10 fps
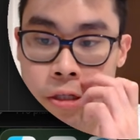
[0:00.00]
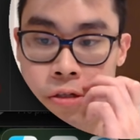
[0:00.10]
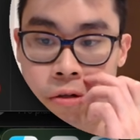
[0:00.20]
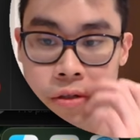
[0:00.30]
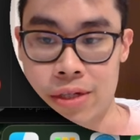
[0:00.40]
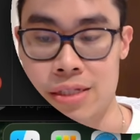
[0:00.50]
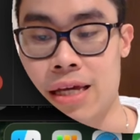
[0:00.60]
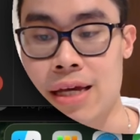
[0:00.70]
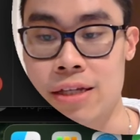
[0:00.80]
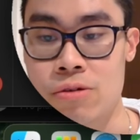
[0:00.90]
So you can
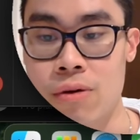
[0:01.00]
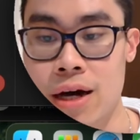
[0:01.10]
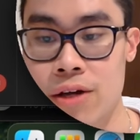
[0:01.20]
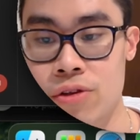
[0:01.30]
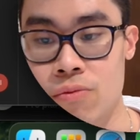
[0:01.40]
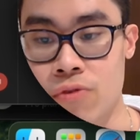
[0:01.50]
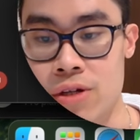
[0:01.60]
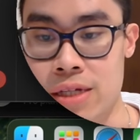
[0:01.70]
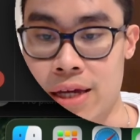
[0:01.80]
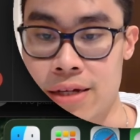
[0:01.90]
say, you are the
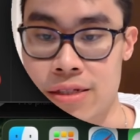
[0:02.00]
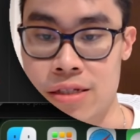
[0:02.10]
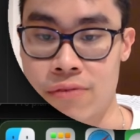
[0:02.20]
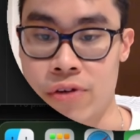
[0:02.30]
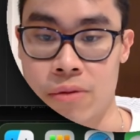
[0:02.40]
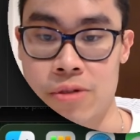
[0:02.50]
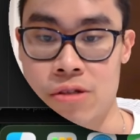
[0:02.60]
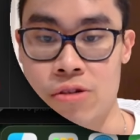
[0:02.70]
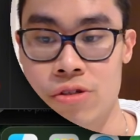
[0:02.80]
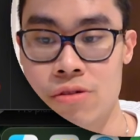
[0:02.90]
voice AI assistant for admin
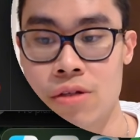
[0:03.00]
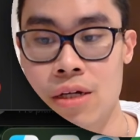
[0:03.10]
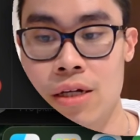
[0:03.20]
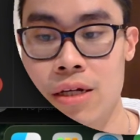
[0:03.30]
solution.